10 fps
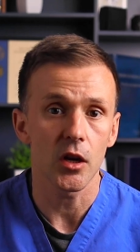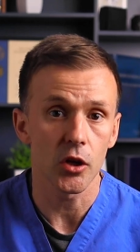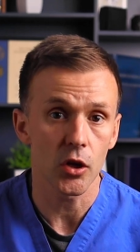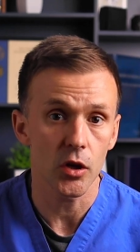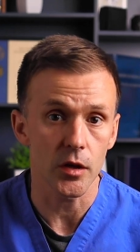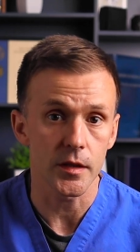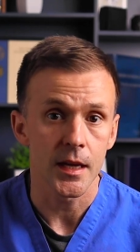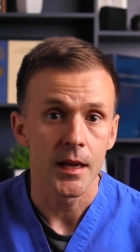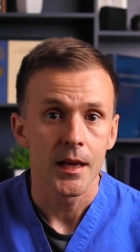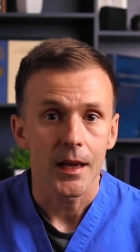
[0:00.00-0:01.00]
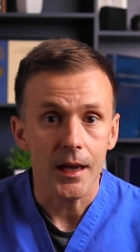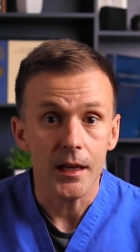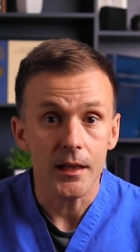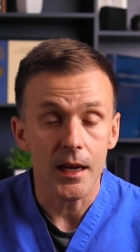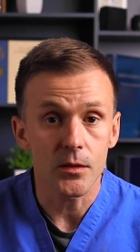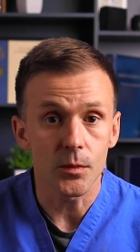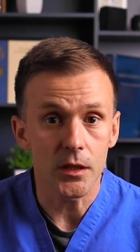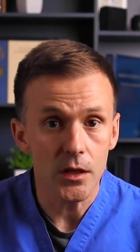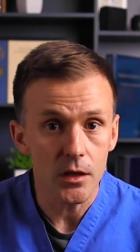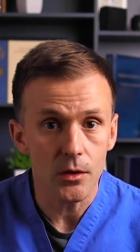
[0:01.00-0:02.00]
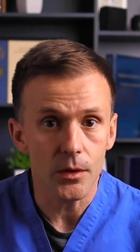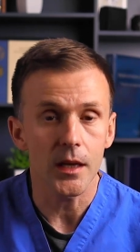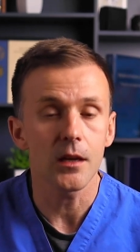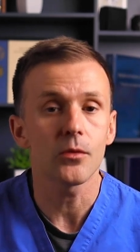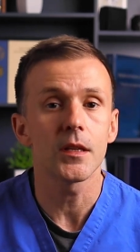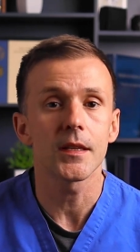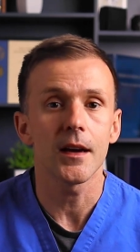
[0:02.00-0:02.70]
occurs. And as we know, increased